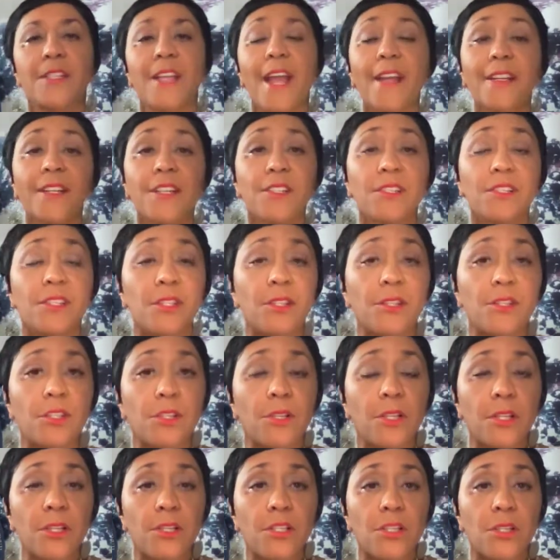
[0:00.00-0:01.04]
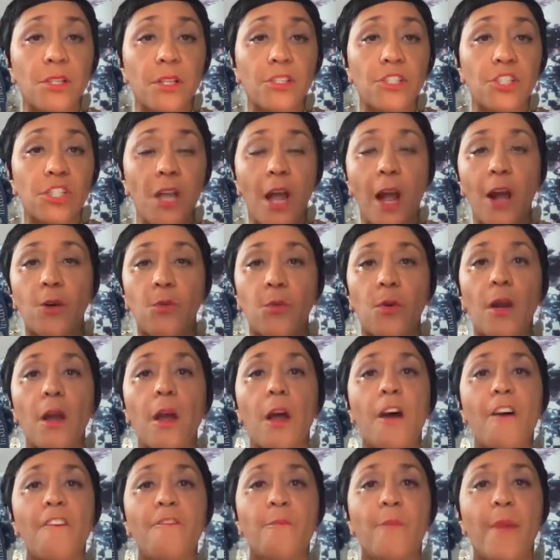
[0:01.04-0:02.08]
That is the chakra
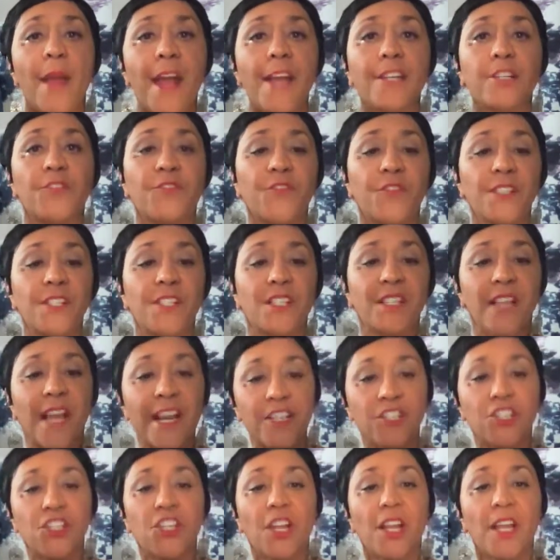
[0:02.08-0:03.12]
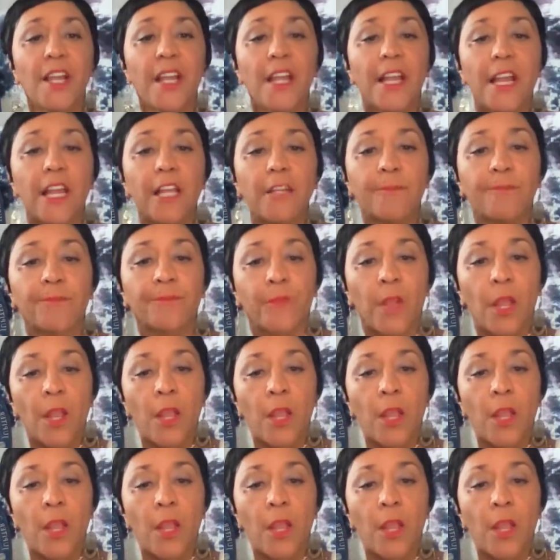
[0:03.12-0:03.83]
of manifestation.